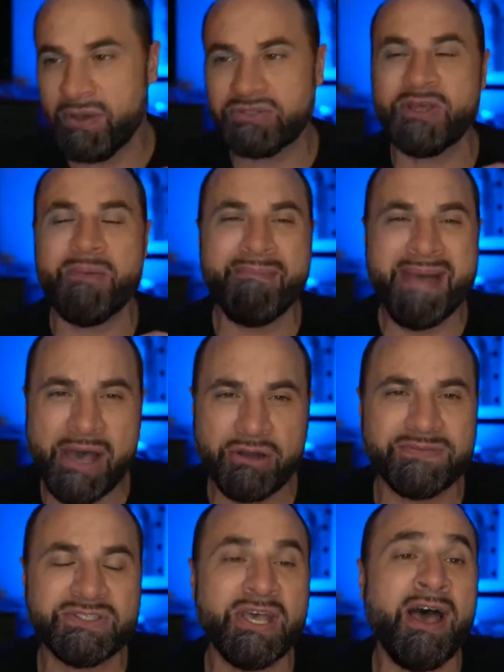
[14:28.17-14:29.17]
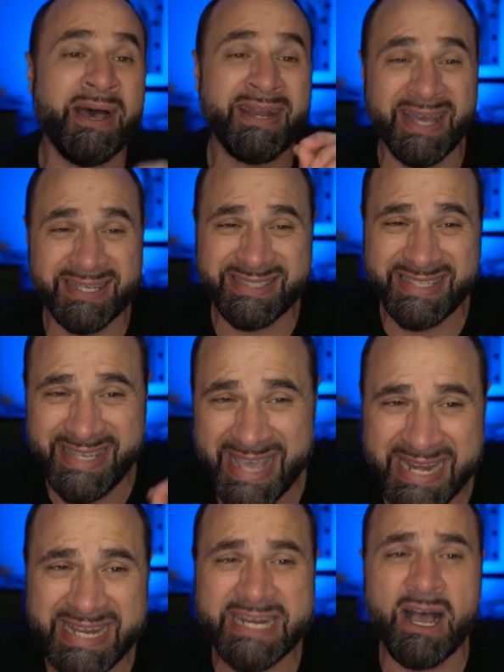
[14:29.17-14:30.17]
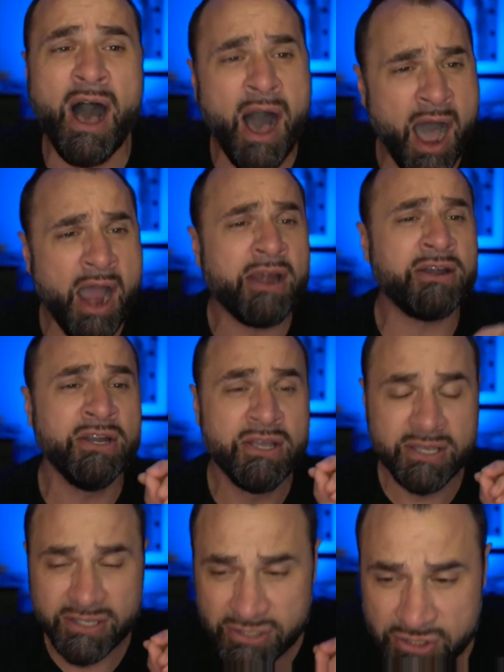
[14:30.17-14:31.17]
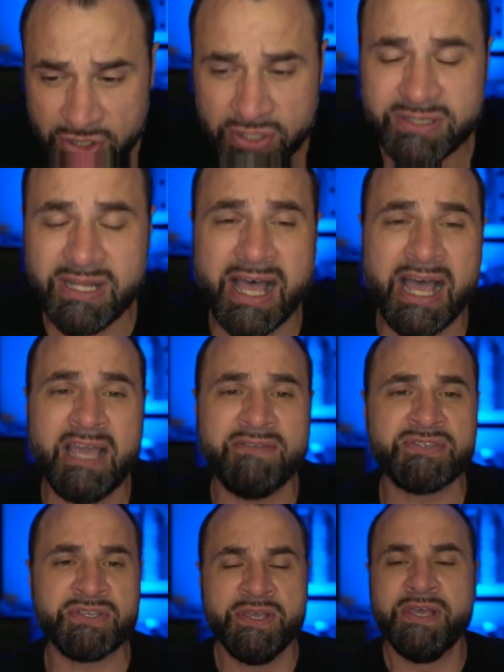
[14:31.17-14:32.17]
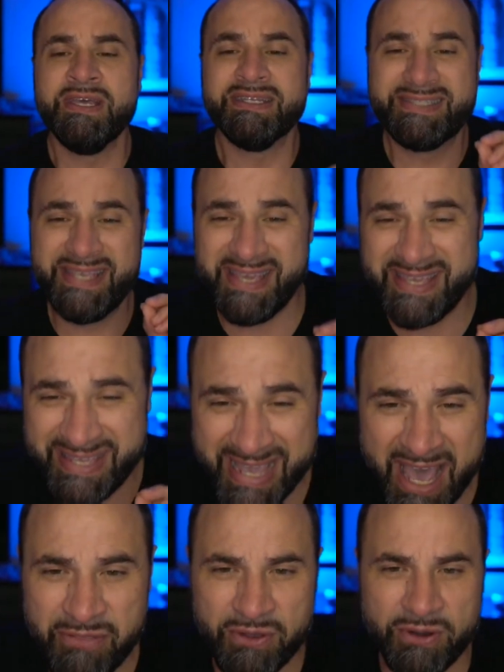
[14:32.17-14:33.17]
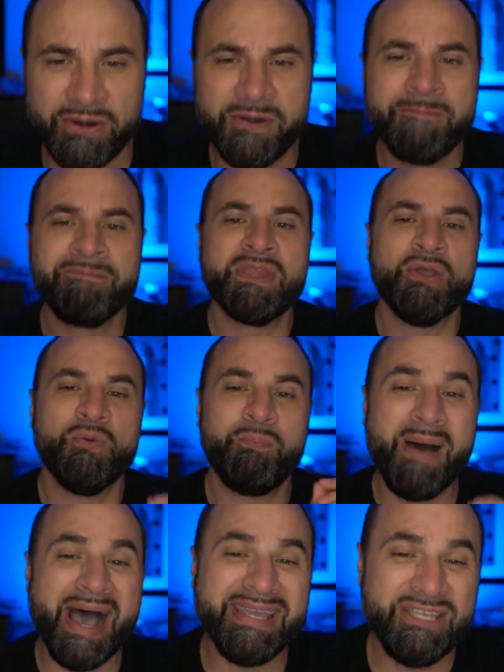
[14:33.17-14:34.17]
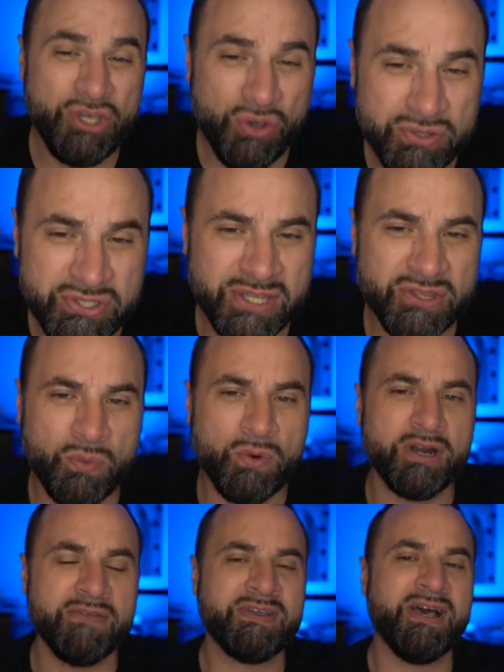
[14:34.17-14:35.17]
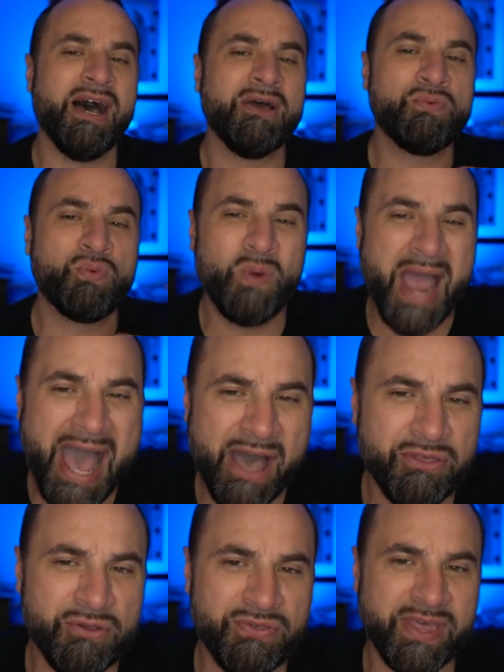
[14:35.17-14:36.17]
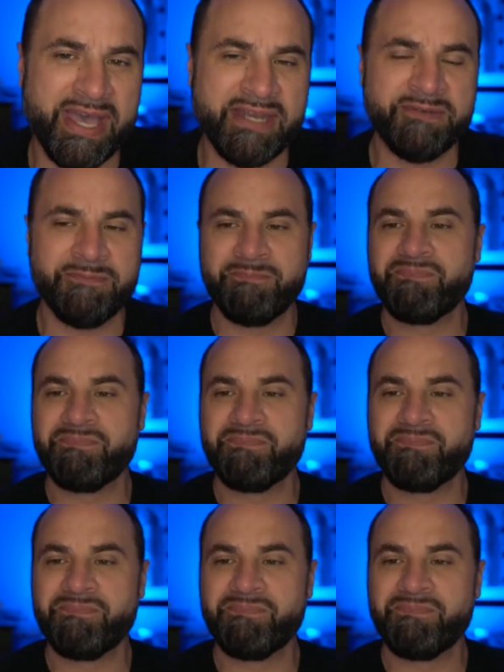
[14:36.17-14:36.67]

amount of time on us getting our good lives together by using the word of God rather than